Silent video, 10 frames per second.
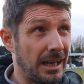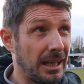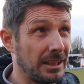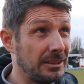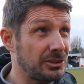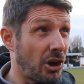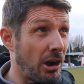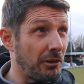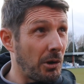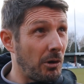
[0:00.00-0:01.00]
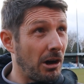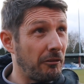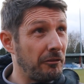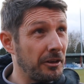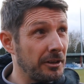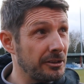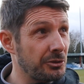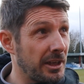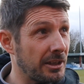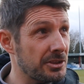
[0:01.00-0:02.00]
I sort of go off Fergie's
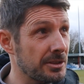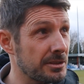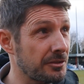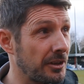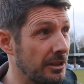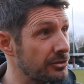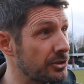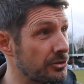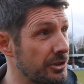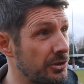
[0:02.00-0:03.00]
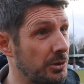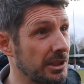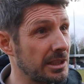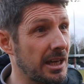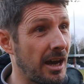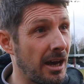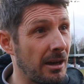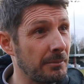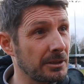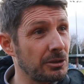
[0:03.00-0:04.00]
reaction, because Fergie's usually quite
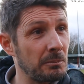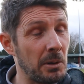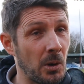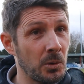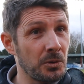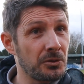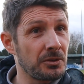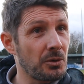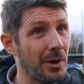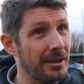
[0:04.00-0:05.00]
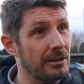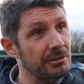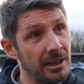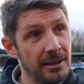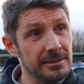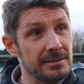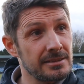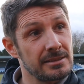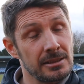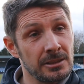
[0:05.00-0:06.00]
calm and composed, and the way he reacted
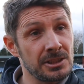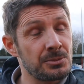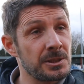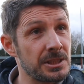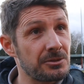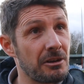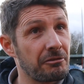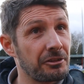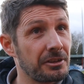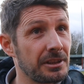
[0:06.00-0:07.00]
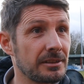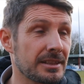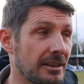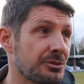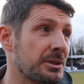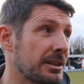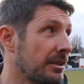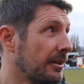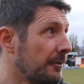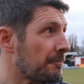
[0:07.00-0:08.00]
to the linesman and the referee, it tells me
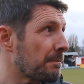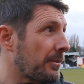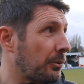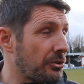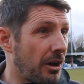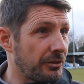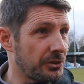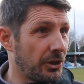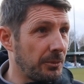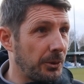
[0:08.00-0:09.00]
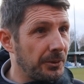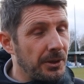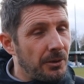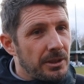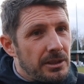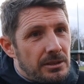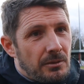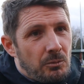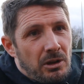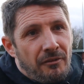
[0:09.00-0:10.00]
it was offside. But you
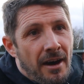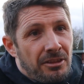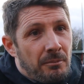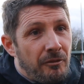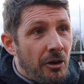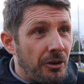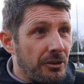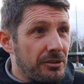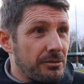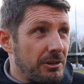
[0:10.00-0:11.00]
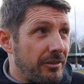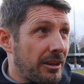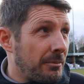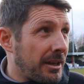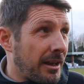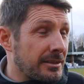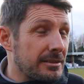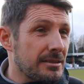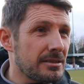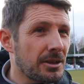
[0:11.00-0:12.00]
know, we've had them for us, we've had them against
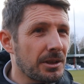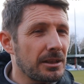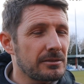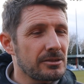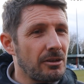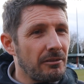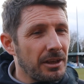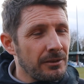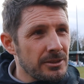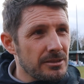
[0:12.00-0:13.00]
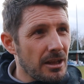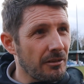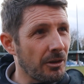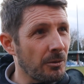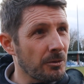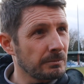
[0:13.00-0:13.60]
us, so you sort of evens yourself out.